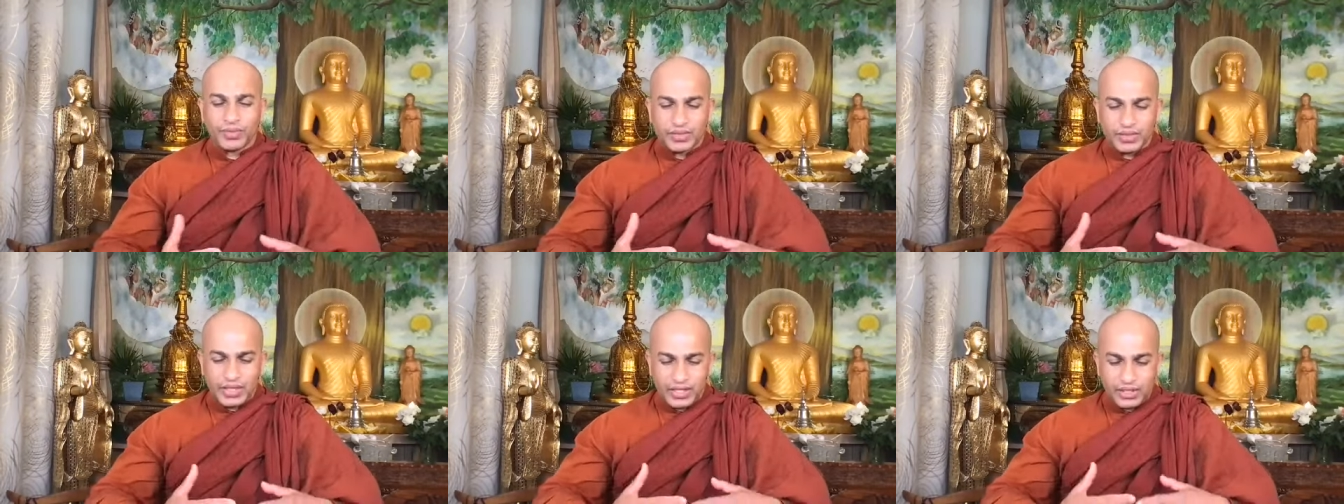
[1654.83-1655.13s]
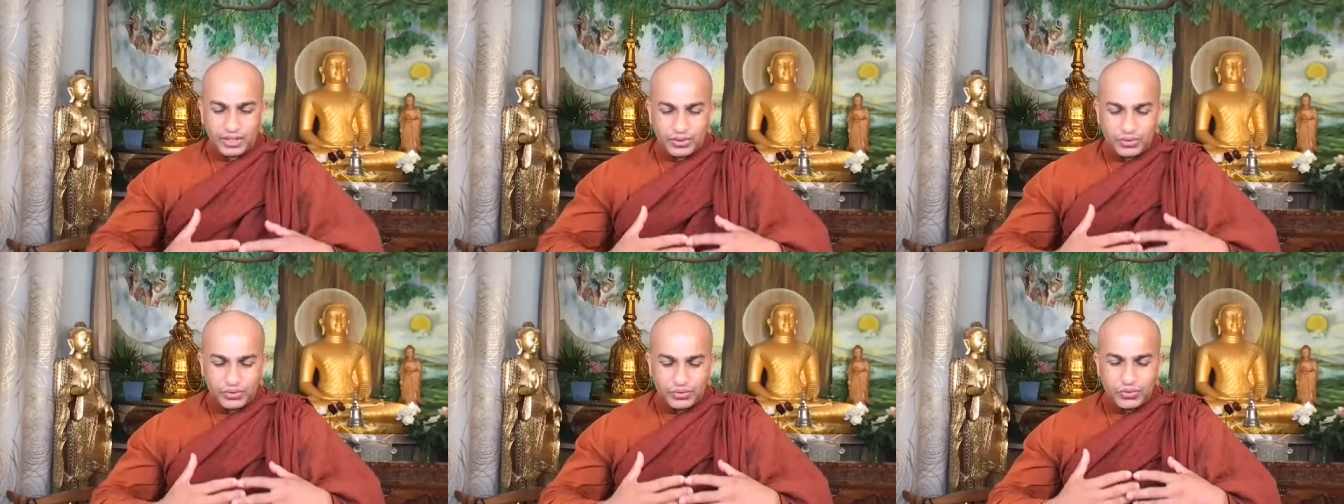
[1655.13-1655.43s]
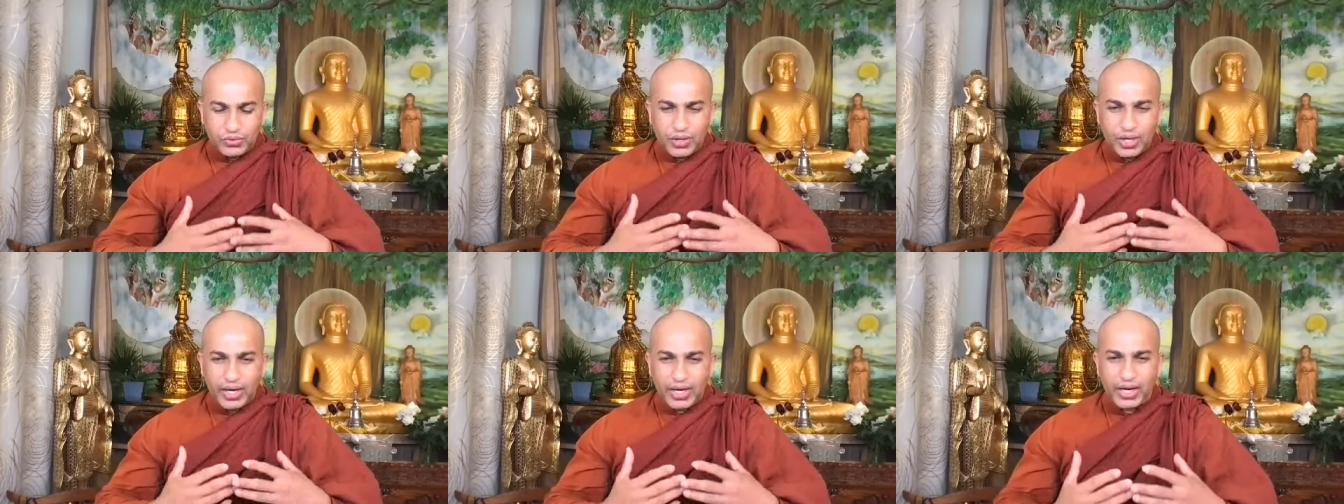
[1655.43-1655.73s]
that
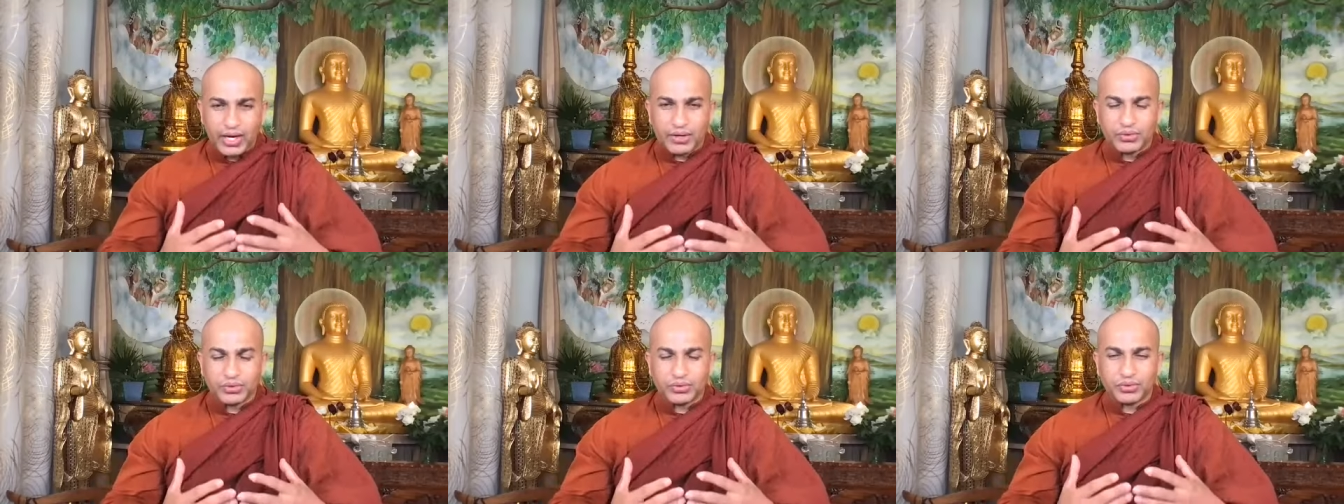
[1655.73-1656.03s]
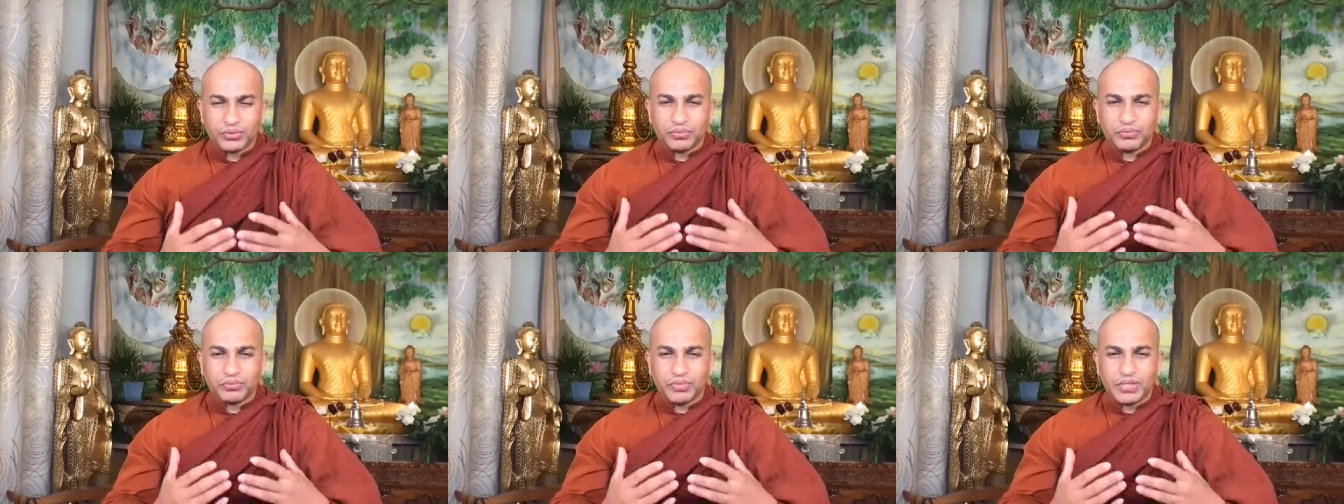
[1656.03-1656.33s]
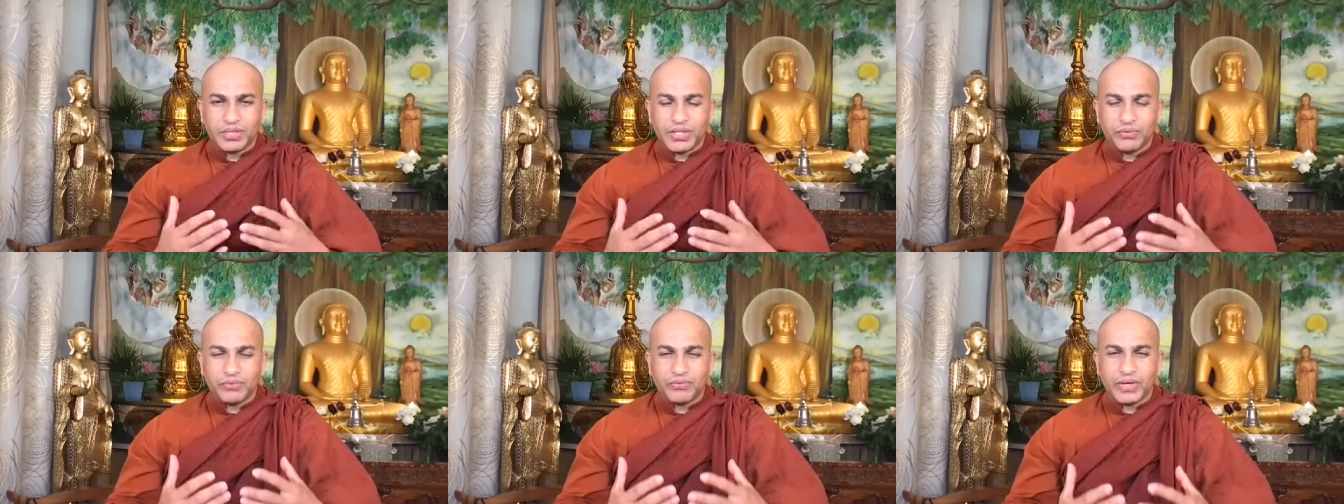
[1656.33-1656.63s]
you have to
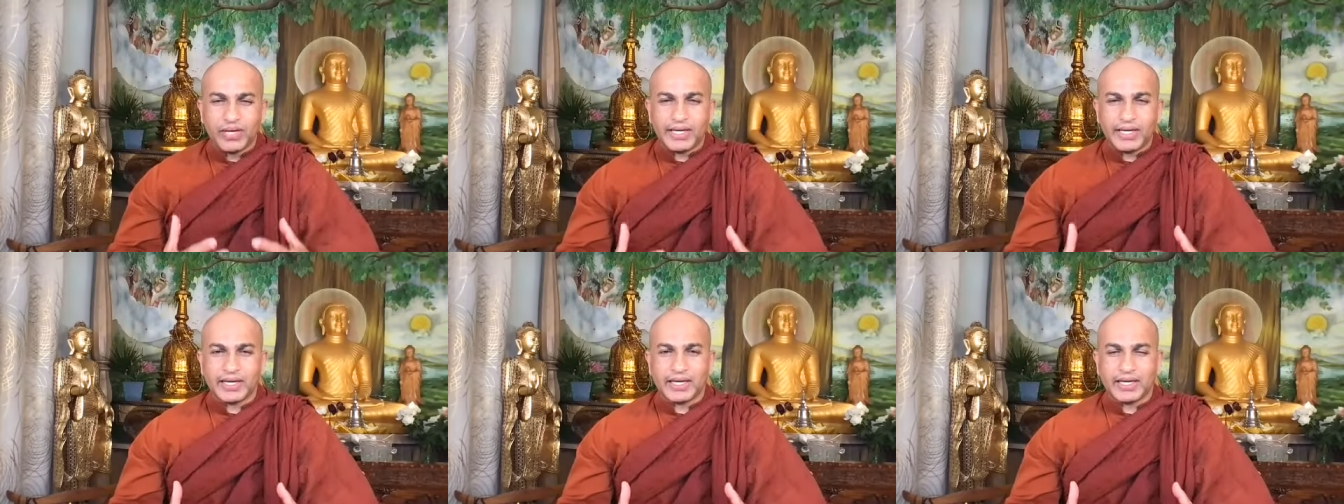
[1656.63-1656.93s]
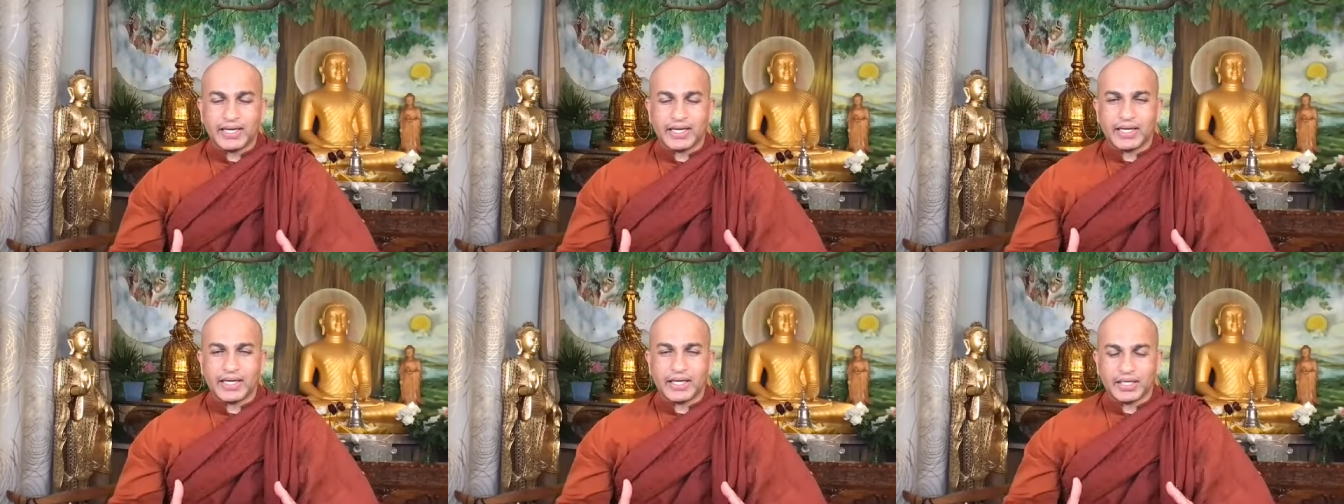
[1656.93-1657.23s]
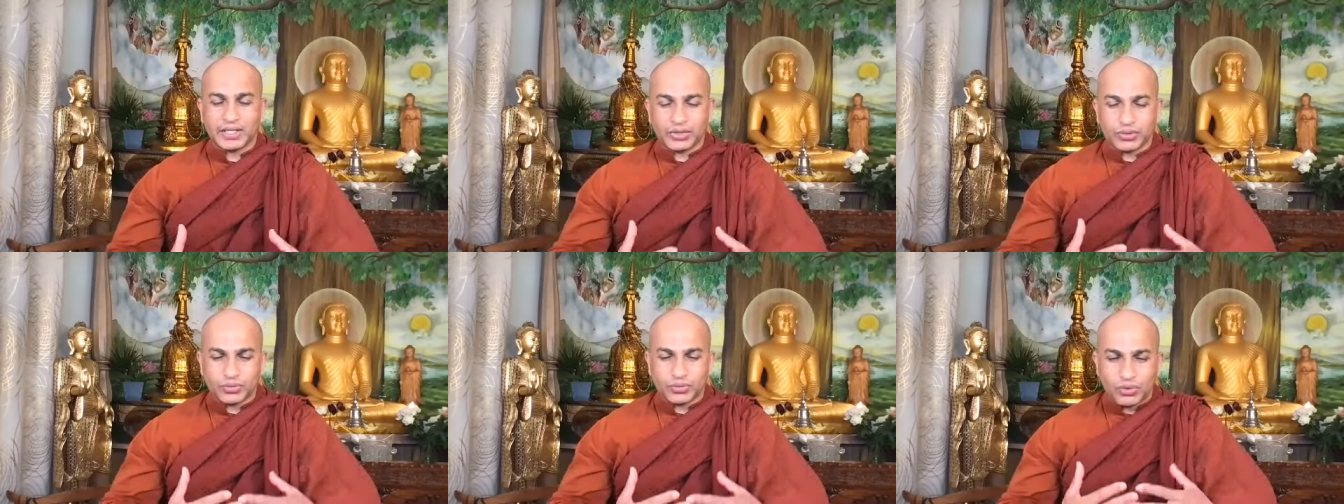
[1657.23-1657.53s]
be very
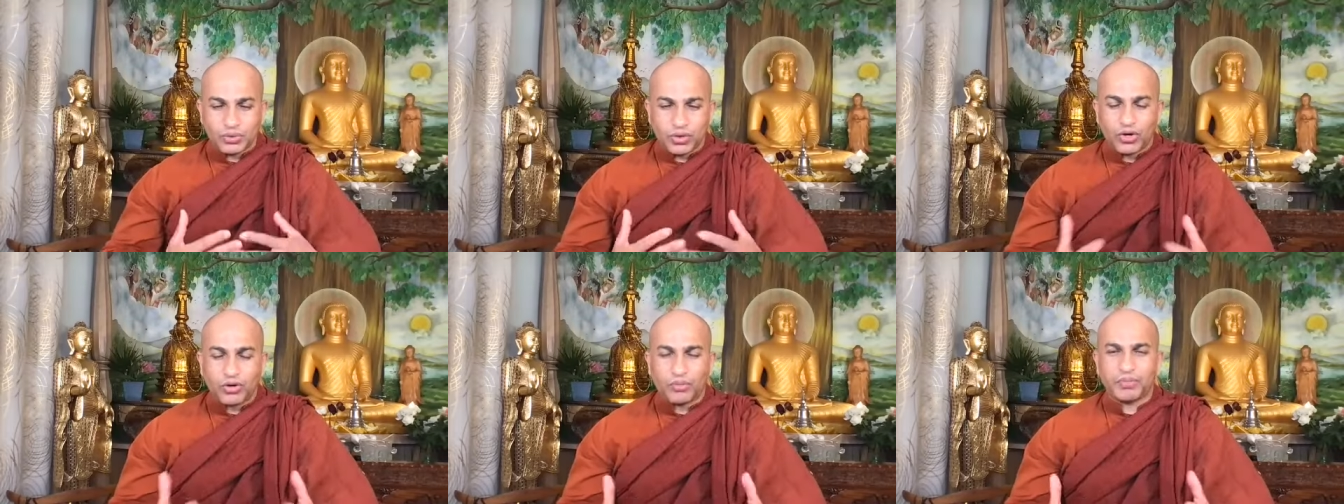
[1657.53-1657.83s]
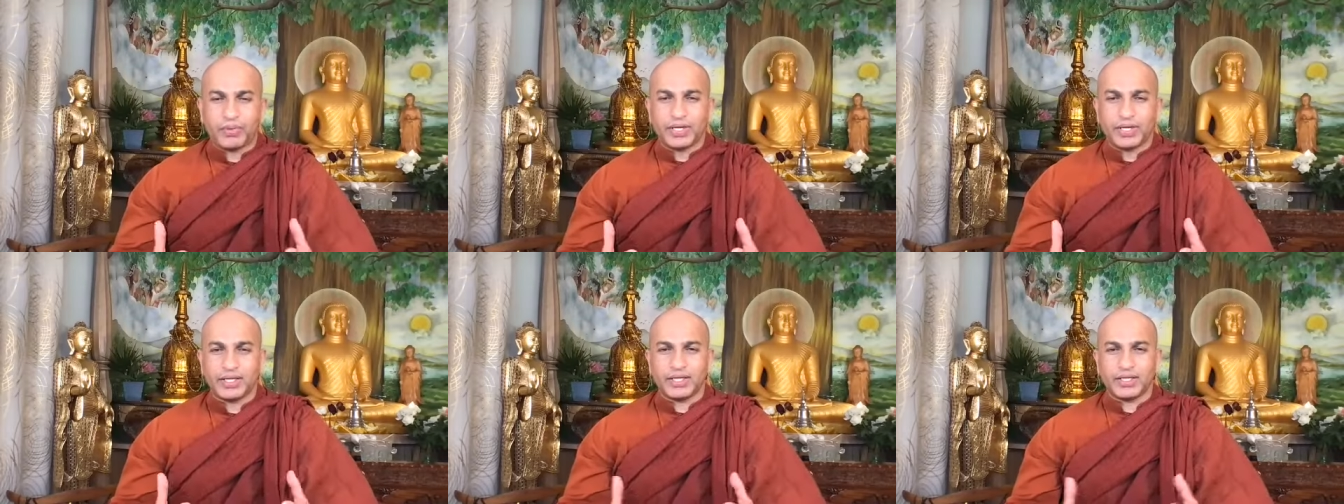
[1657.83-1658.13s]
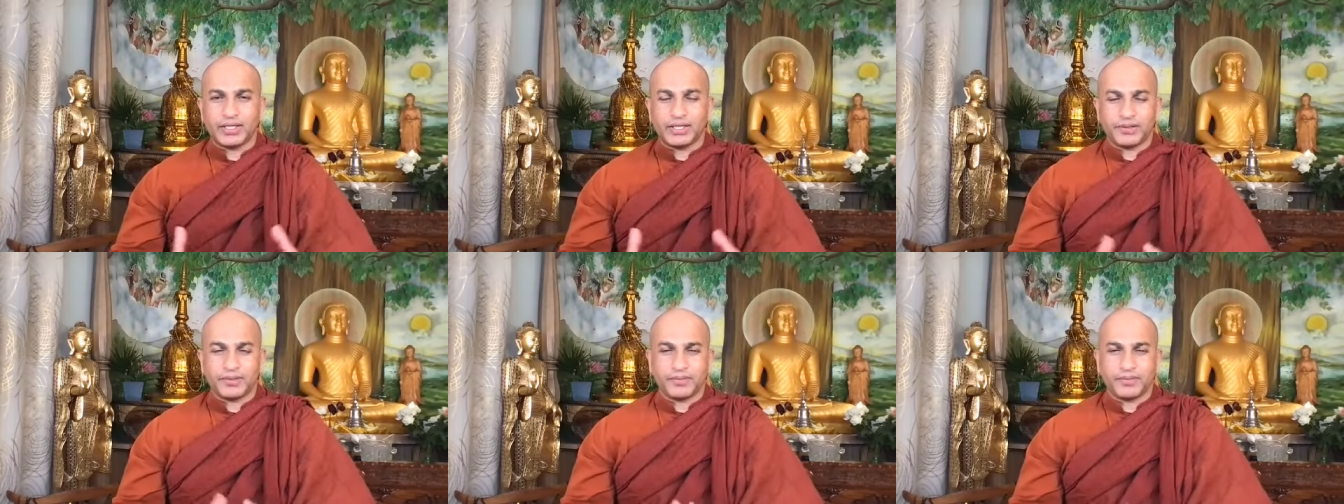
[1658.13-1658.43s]
clear to open it.